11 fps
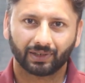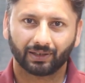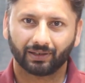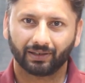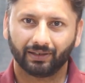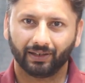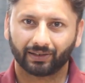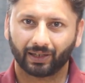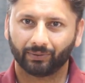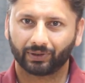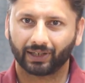in early days,
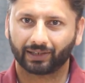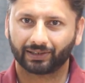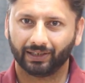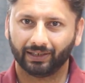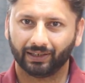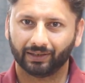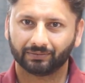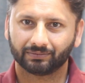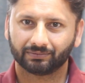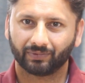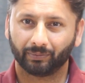I was actually
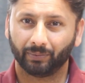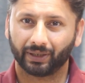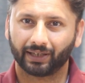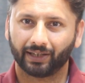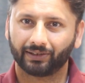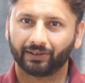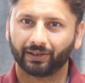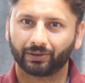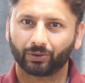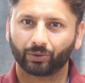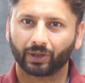a bit
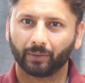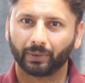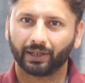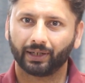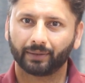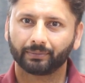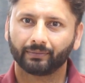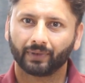hesitant to come in here